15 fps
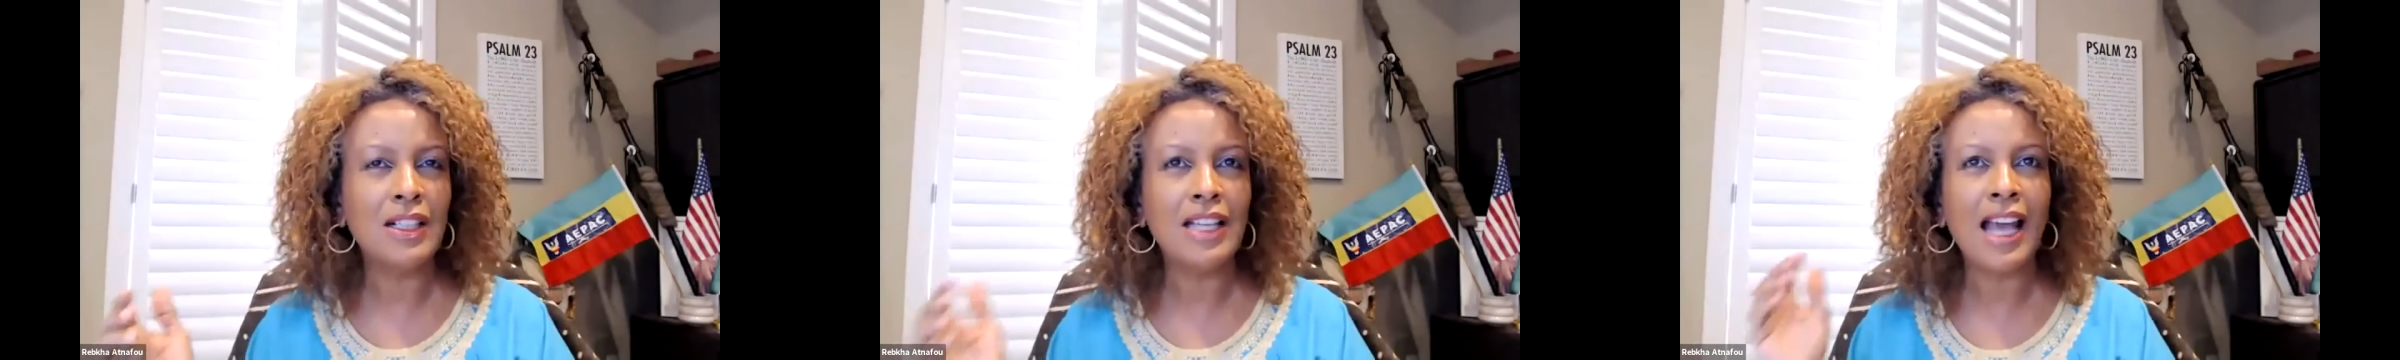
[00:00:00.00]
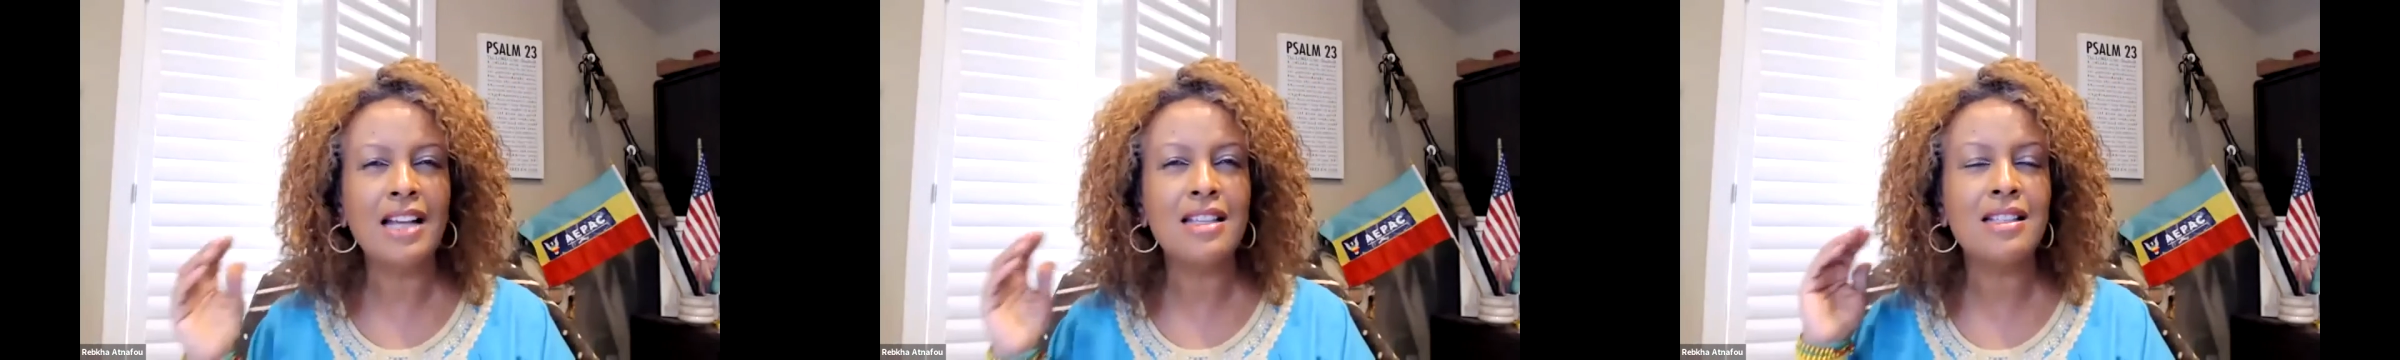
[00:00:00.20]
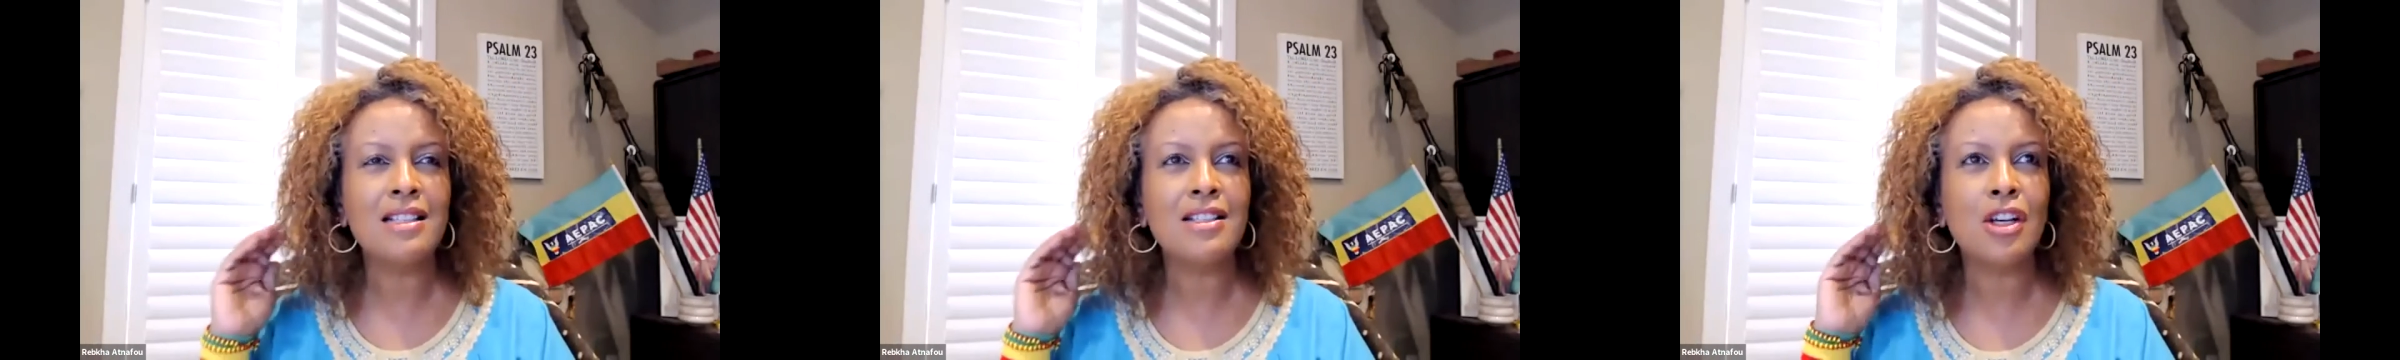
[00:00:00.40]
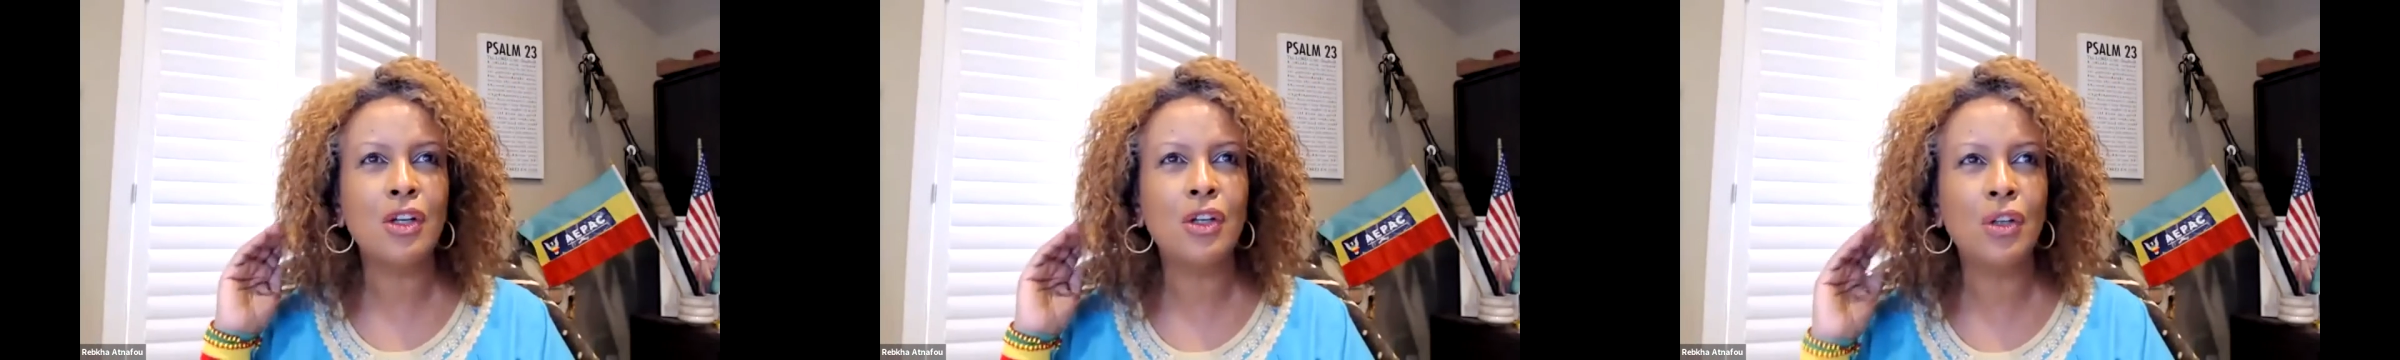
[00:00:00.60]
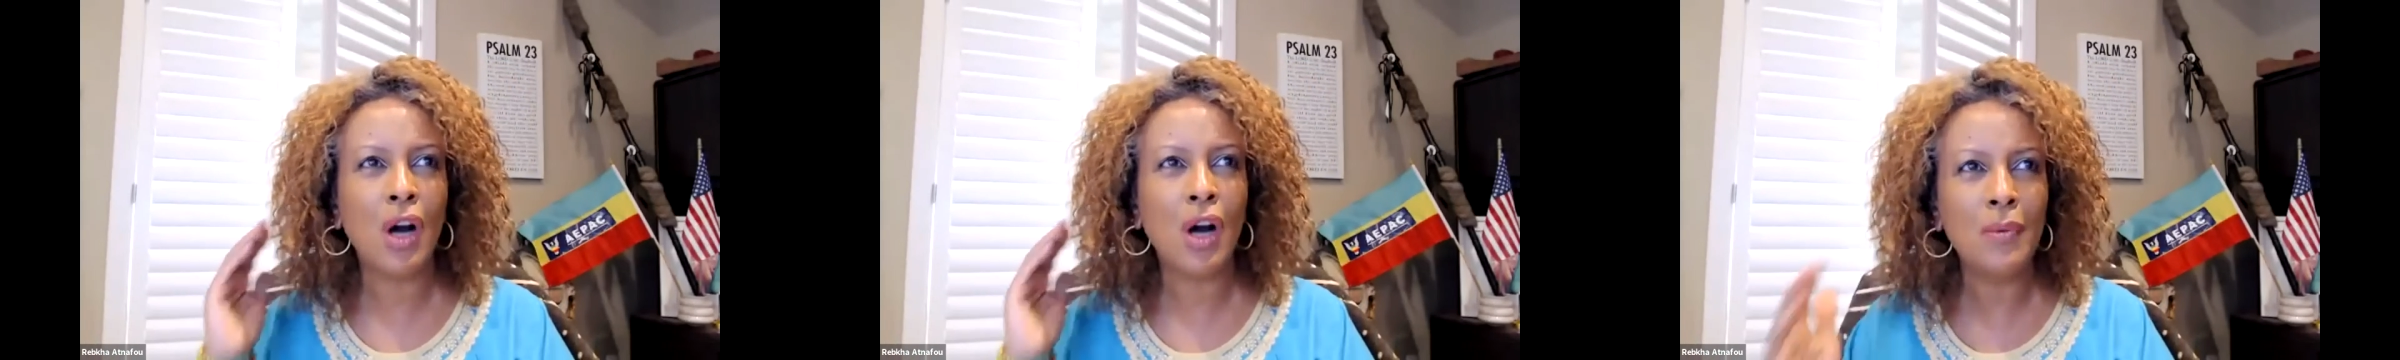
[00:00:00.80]
Cancer is a
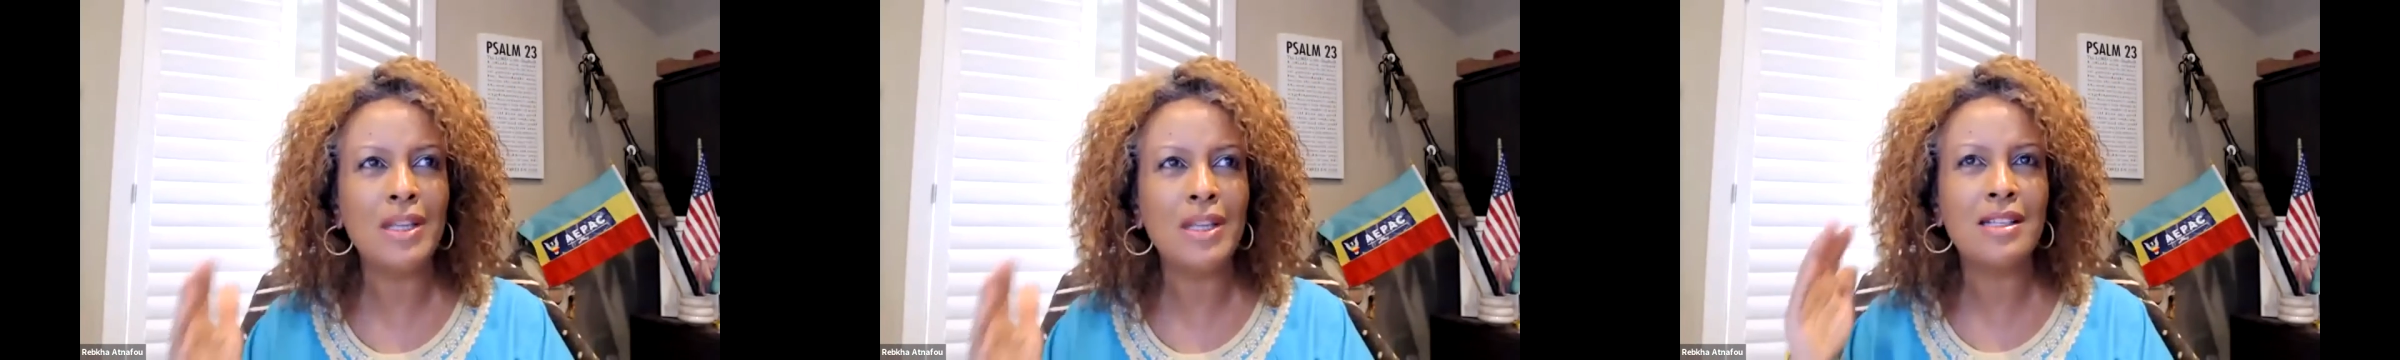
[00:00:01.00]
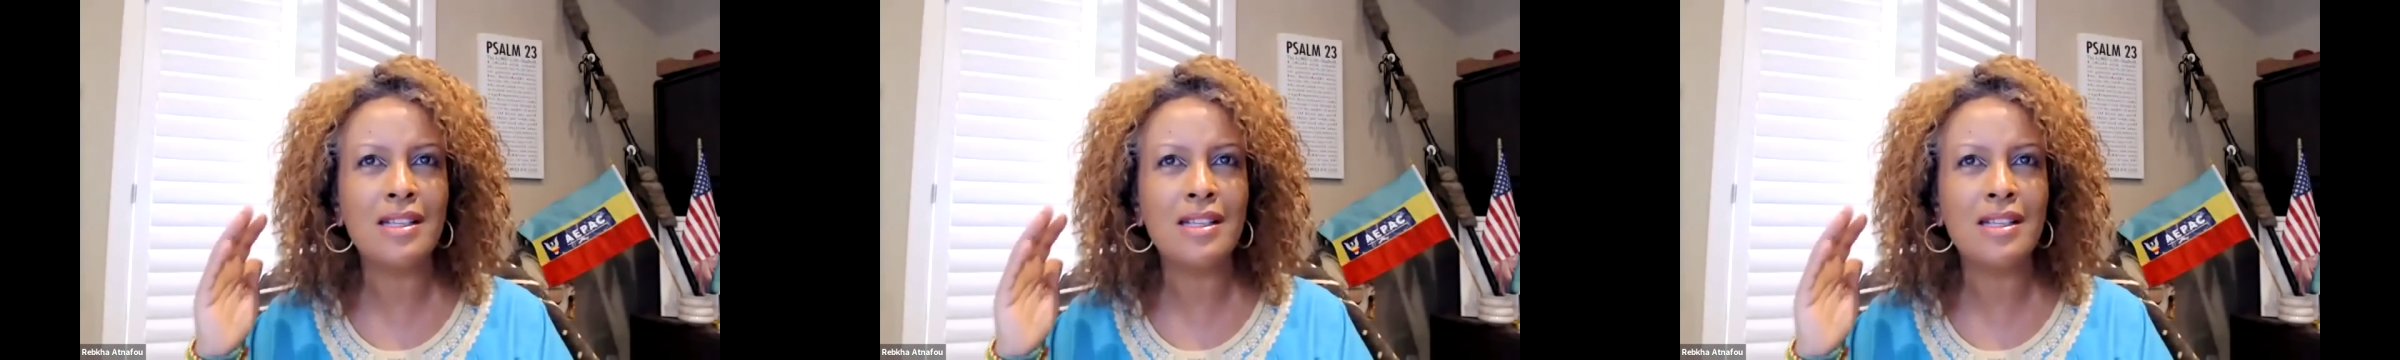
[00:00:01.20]
growing